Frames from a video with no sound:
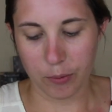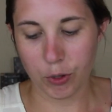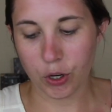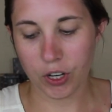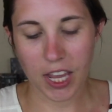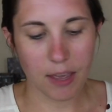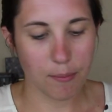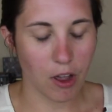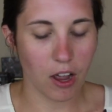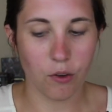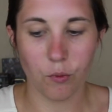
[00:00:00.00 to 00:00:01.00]
PUR came
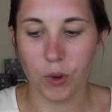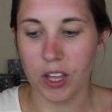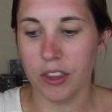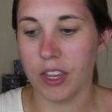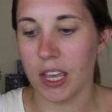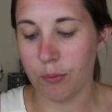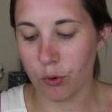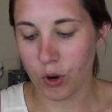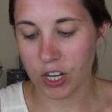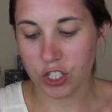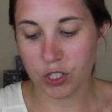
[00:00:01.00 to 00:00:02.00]
out with a
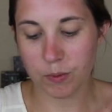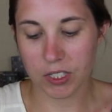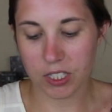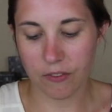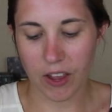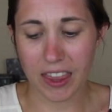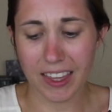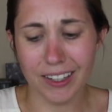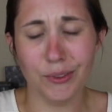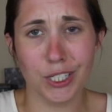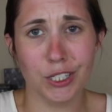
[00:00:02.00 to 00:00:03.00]
brush specific, I
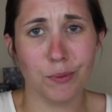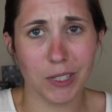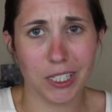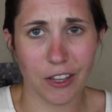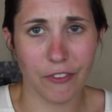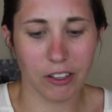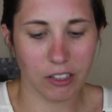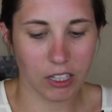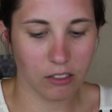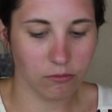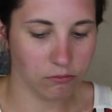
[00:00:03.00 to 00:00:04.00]
think it was
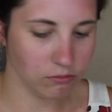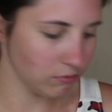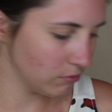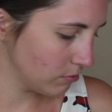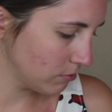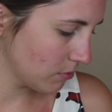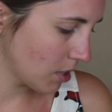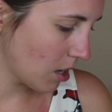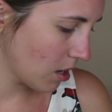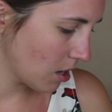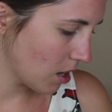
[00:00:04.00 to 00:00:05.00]
specifically,
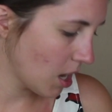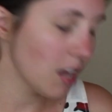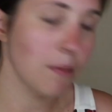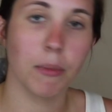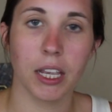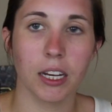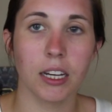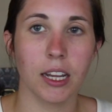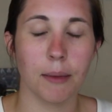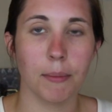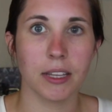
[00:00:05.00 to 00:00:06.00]
I'm making a
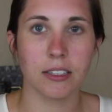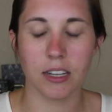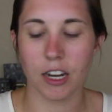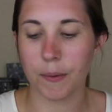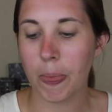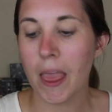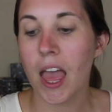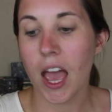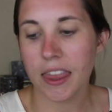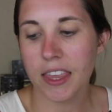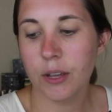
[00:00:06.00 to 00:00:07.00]
damn mess in here.
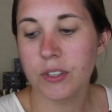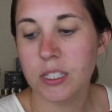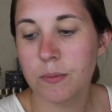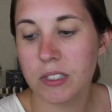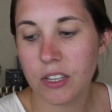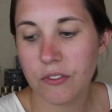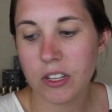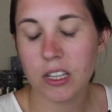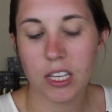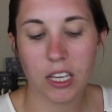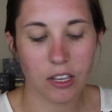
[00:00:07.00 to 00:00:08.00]
I think it was
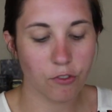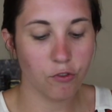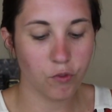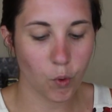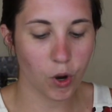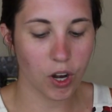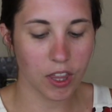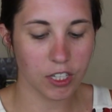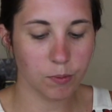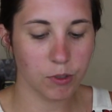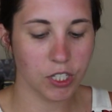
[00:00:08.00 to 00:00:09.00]
specifically for
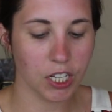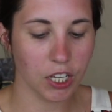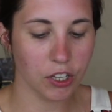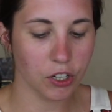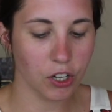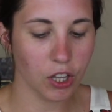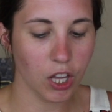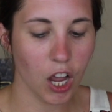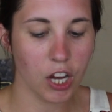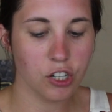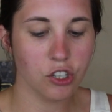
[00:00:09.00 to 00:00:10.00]
this particular
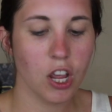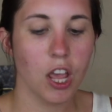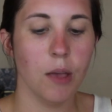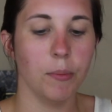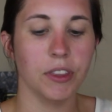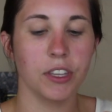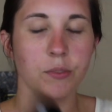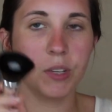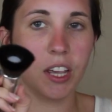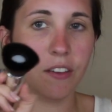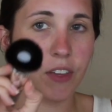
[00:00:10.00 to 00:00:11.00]
launch, but that
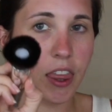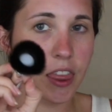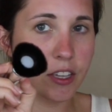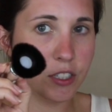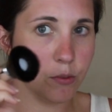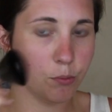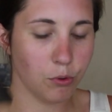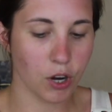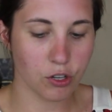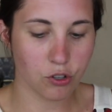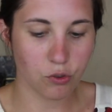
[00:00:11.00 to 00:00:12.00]
we have this
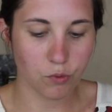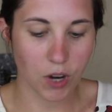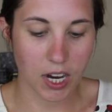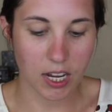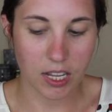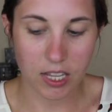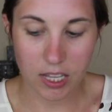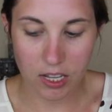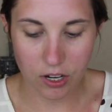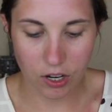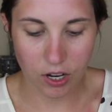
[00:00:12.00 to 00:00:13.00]
brush right
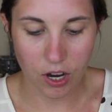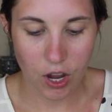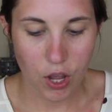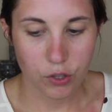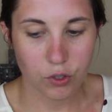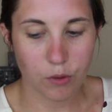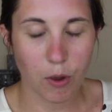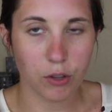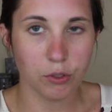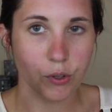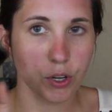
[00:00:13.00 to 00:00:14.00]
here. So I'm
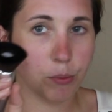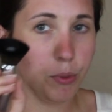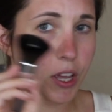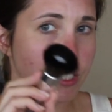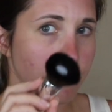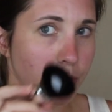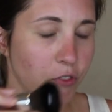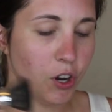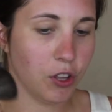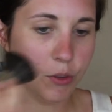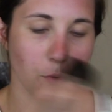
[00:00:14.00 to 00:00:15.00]
also going to apply some of
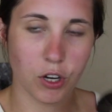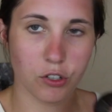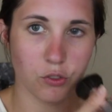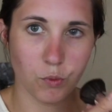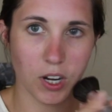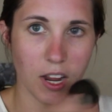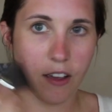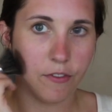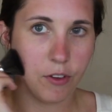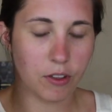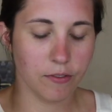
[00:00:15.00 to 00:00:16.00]
it on the brush and 1/2